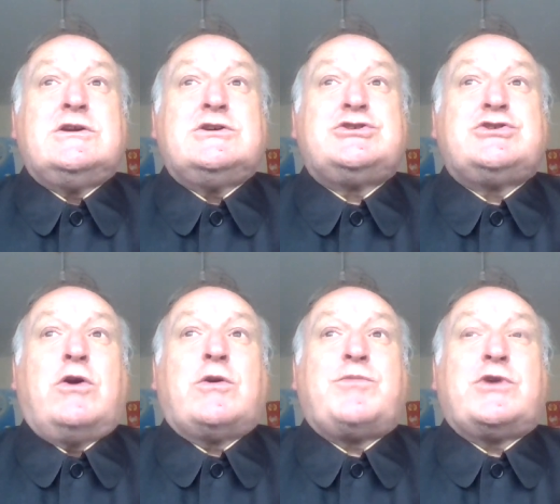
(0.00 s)

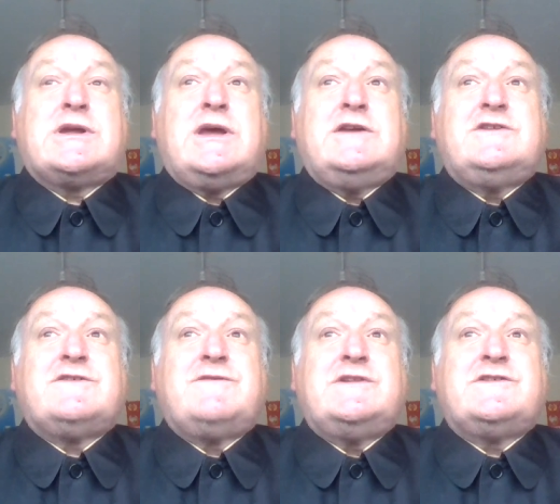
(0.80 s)
shock
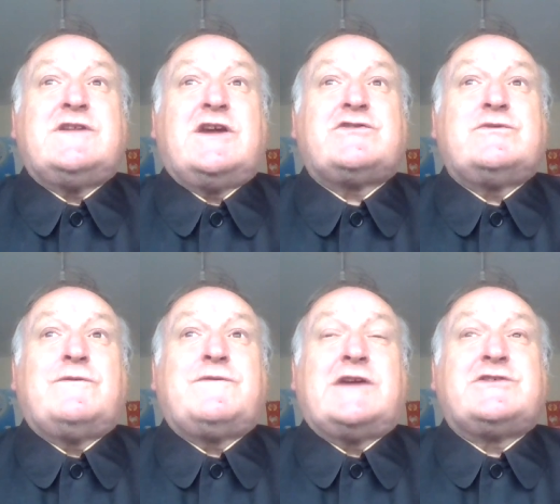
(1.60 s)
brigades of international
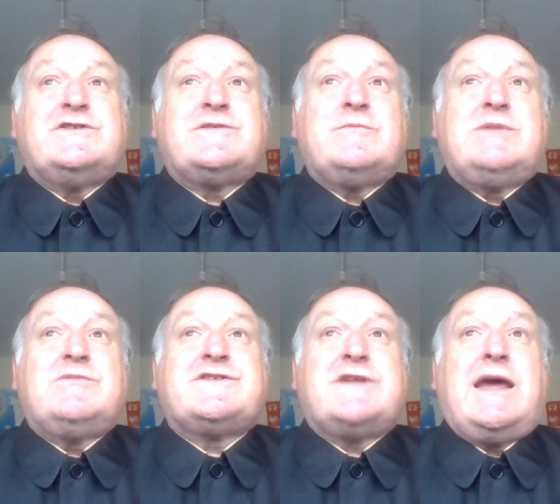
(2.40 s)
fascism.
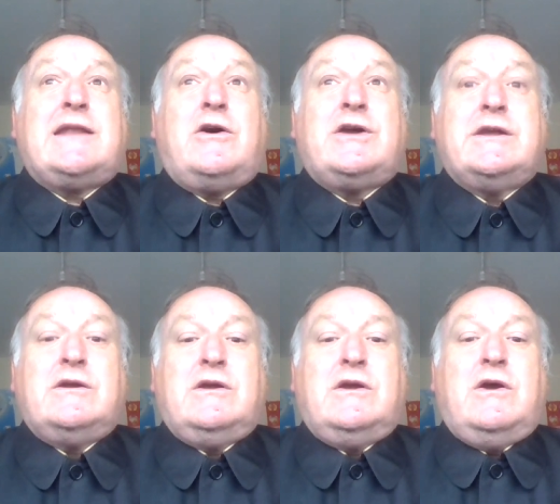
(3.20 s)
It was an ally
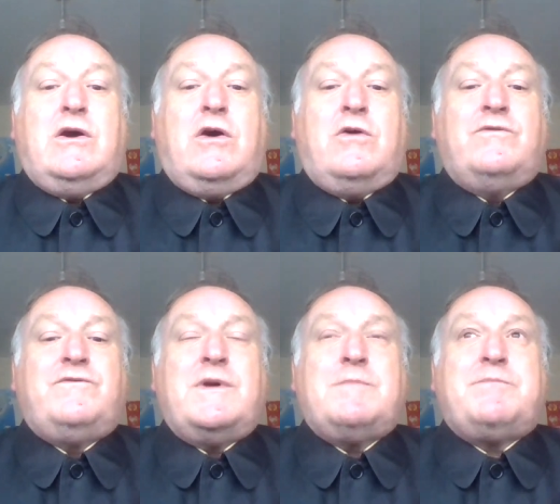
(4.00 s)

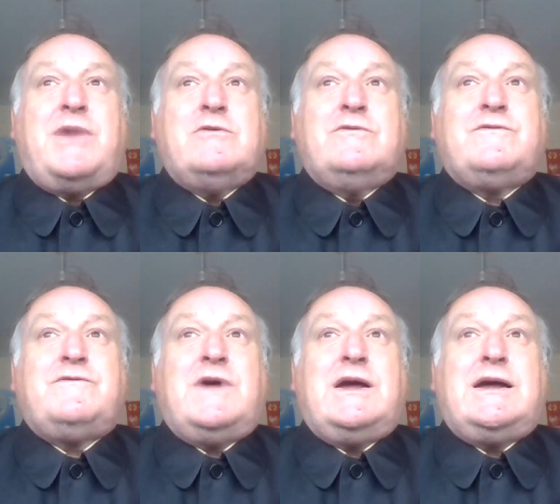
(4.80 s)
of both